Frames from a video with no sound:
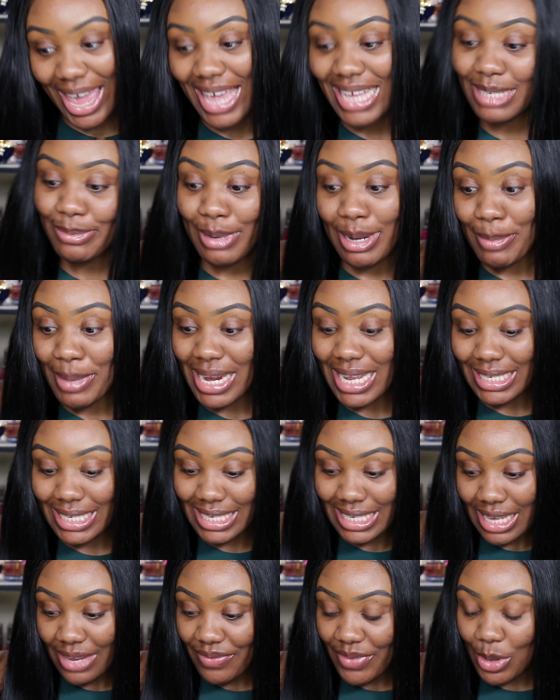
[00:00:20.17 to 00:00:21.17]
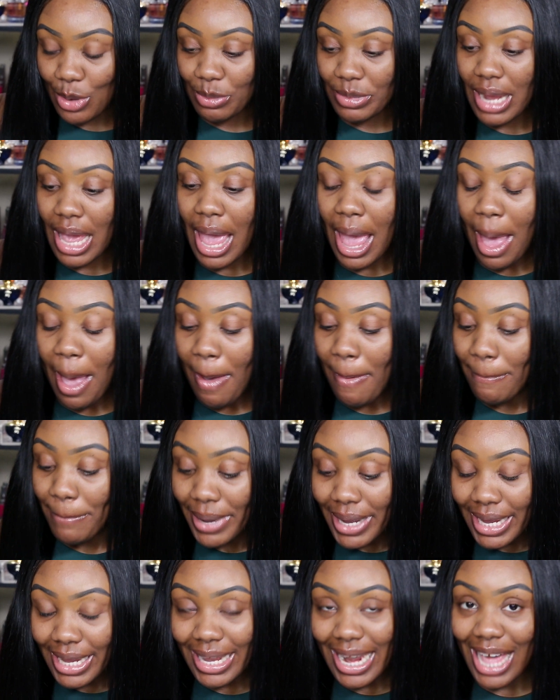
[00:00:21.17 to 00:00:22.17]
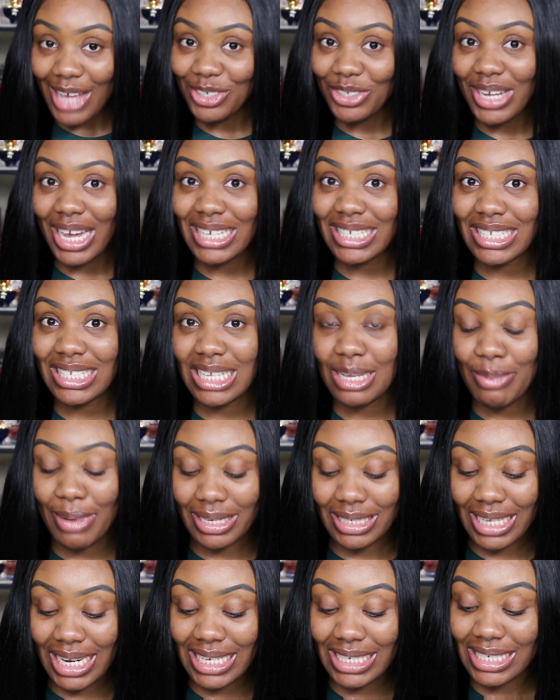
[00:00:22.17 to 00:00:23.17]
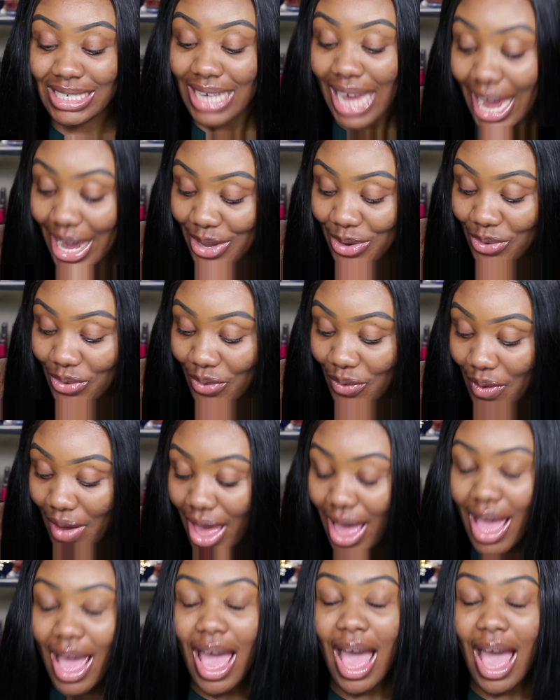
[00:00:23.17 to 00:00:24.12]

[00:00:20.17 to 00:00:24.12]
it's been a minute since I filmed, but as you guys can see by today's title,